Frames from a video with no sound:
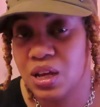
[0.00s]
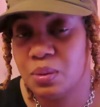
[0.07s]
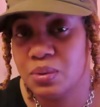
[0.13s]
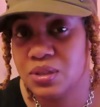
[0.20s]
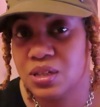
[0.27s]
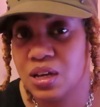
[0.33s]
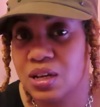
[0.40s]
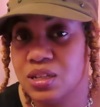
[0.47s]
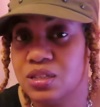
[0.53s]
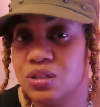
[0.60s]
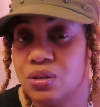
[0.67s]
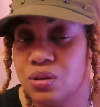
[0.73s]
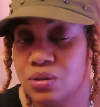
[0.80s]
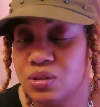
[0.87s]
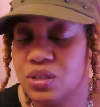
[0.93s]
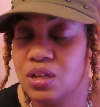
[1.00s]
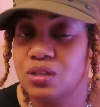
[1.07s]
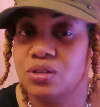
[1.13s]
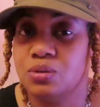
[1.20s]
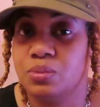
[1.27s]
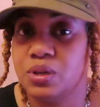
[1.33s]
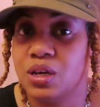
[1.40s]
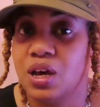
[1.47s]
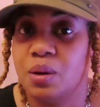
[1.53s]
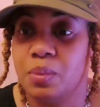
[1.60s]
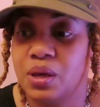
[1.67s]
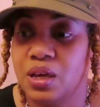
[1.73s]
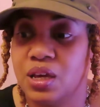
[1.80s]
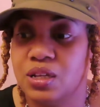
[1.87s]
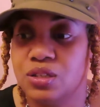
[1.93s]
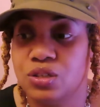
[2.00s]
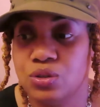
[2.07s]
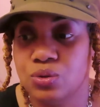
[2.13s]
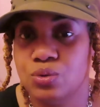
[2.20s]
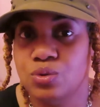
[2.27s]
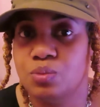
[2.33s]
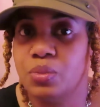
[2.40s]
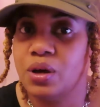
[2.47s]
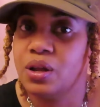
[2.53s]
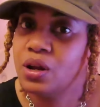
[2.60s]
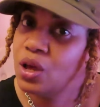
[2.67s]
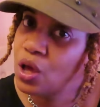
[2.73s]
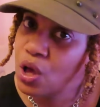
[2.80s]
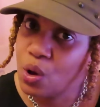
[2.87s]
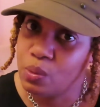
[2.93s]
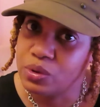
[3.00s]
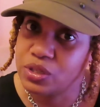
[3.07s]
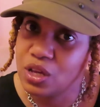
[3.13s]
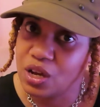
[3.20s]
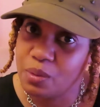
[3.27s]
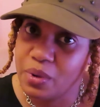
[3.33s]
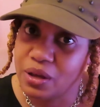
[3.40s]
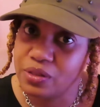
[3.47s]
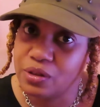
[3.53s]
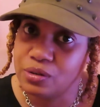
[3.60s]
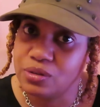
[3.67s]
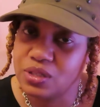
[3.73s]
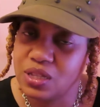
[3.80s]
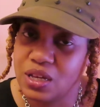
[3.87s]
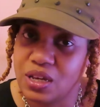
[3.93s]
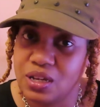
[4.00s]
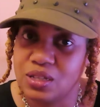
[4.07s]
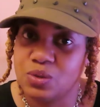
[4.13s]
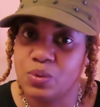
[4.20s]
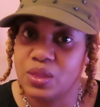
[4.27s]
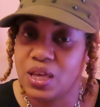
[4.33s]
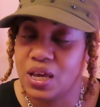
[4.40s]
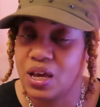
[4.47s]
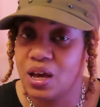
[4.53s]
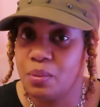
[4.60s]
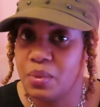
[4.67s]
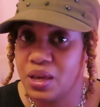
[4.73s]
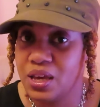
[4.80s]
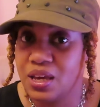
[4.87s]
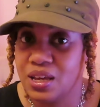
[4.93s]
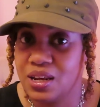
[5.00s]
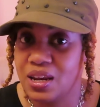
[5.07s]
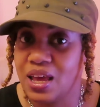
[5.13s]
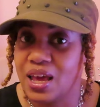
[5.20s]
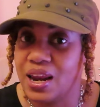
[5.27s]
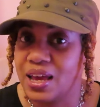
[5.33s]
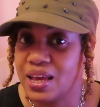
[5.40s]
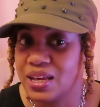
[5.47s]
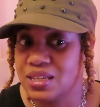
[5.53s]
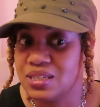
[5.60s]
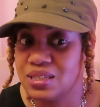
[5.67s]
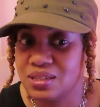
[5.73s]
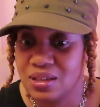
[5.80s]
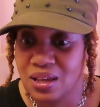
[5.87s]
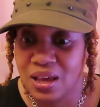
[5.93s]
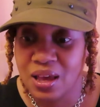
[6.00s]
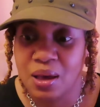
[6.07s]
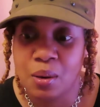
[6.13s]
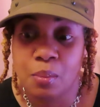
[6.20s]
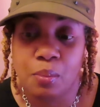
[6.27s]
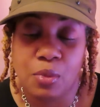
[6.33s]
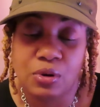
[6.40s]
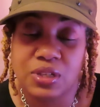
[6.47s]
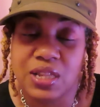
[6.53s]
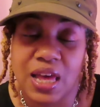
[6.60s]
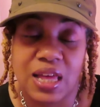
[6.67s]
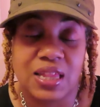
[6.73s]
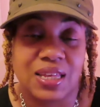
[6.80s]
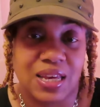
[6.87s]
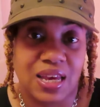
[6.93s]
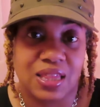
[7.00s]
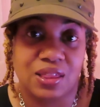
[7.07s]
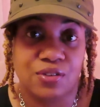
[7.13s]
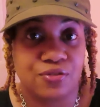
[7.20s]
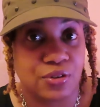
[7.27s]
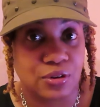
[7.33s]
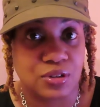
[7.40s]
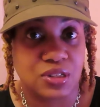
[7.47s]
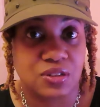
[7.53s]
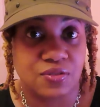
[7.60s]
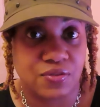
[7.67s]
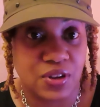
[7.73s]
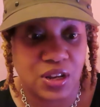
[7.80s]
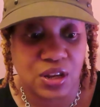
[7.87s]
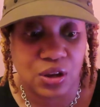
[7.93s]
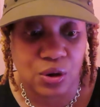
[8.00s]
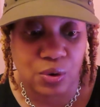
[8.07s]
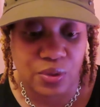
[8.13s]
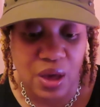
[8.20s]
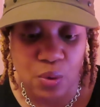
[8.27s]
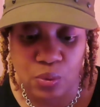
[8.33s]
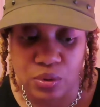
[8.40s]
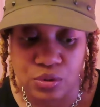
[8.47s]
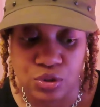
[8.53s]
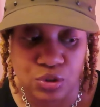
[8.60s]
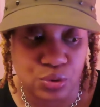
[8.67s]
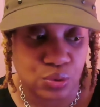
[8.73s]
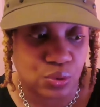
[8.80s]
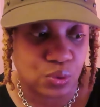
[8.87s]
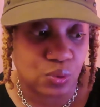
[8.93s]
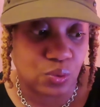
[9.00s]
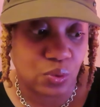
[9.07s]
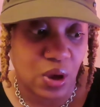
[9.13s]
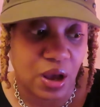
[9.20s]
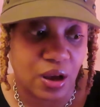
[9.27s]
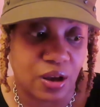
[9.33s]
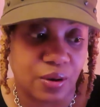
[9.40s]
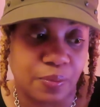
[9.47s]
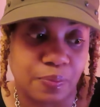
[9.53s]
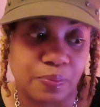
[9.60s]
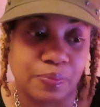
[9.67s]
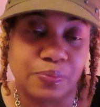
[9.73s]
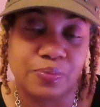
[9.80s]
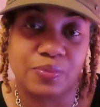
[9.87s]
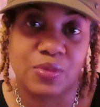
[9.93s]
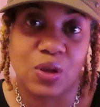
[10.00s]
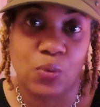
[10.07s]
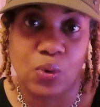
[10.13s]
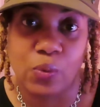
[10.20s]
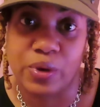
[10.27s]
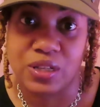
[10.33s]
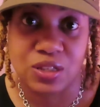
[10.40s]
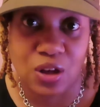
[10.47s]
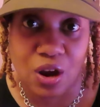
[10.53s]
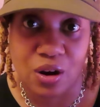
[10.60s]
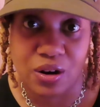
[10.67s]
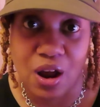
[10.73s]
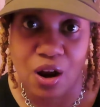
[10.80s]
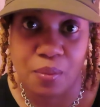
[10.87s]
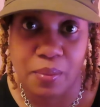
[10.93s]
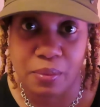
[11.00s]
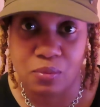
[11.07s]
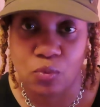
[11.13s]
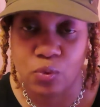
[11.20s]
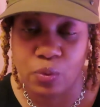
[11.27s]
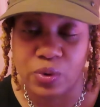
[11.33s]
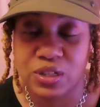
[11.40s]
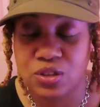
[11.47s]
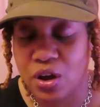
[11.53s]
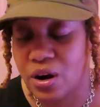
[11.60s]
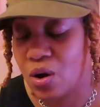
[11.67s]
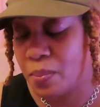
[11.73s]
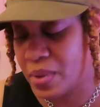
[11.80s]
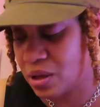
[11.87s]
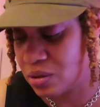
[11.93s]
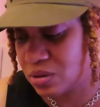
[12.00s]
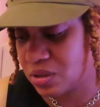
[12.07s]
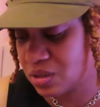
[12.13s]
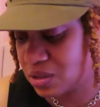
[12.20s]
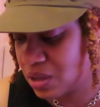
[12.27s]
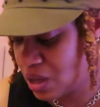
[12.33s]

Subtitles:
Amazon. So those things will be coming in soon, but we'll talk about those things when they come in, and I guess most likely in the first video that we'll do when we start our melts.